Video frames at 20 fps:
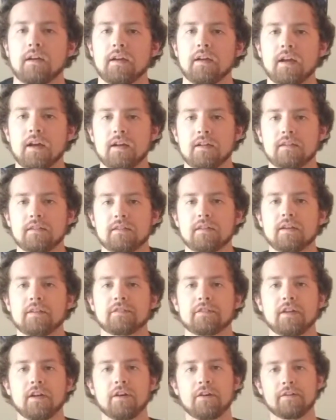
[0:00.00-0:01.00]
guys,
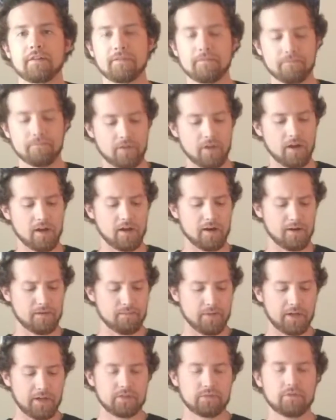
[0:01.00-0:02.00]
how's it going?
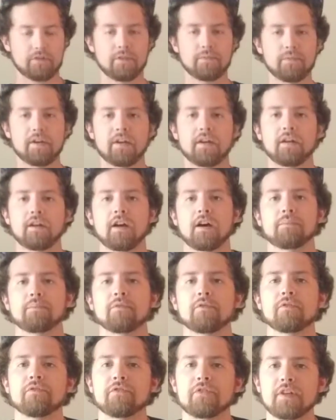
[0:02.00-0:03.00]
I just wanted to make a
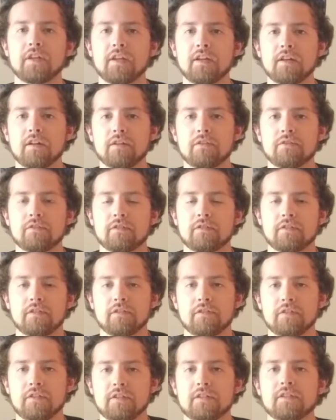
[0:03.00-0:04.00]
couple videos
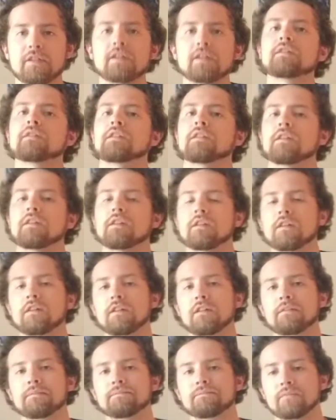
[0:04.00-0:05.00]
early season
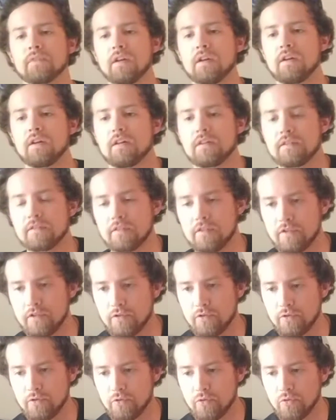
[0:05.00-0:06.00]
here
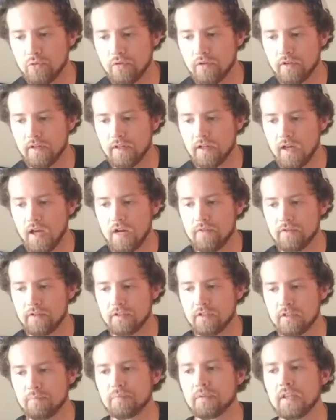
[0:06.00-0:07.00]
to kind of
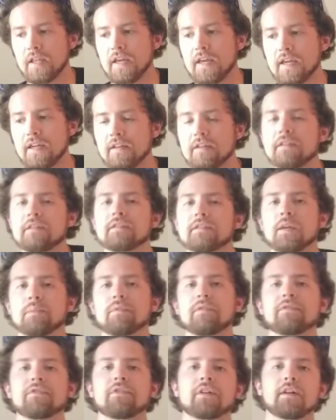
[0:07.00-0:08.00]
explain some
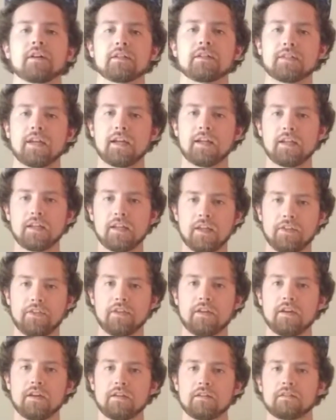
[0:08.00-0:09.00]
of the technique
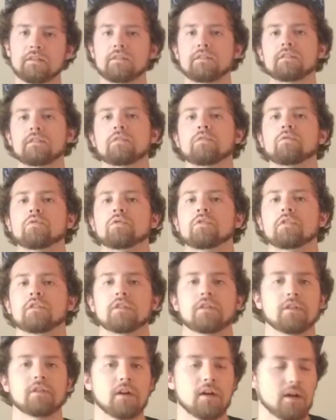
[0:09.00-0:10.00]
things
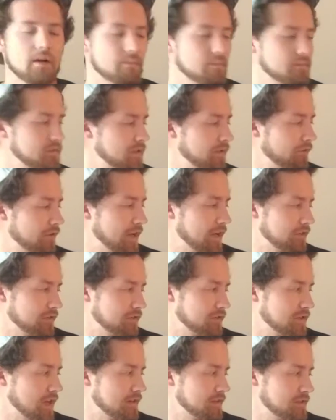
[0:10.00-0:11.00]
or different
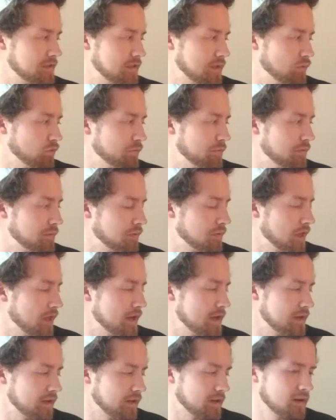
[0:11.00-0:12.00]
exercises that we'll be
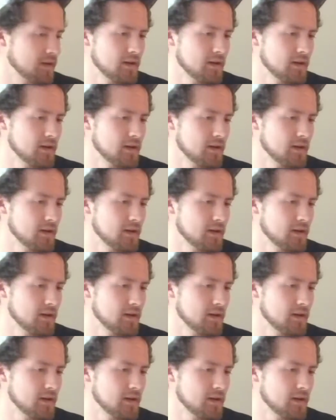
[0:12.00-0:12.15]
playing